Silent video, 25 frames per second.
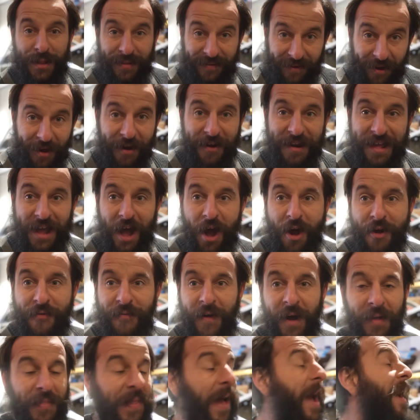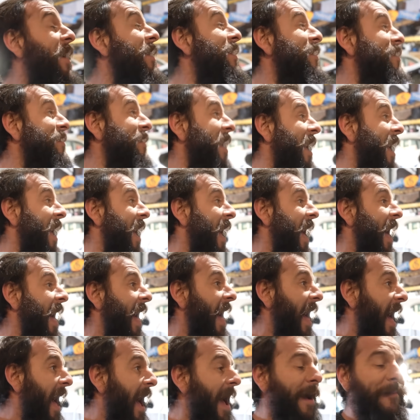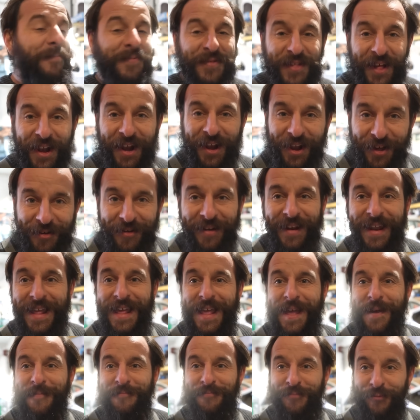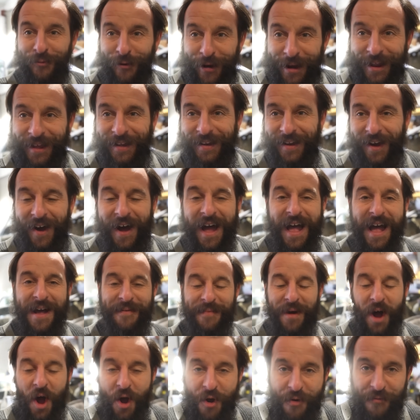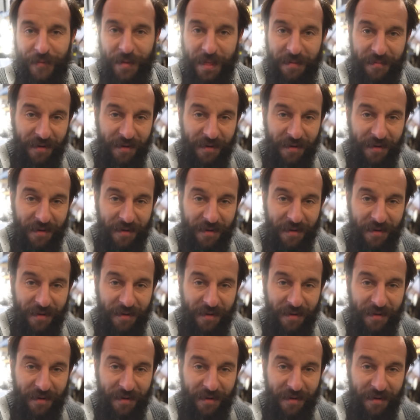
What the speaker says: turning over. That is absolutely brilliant. I am over the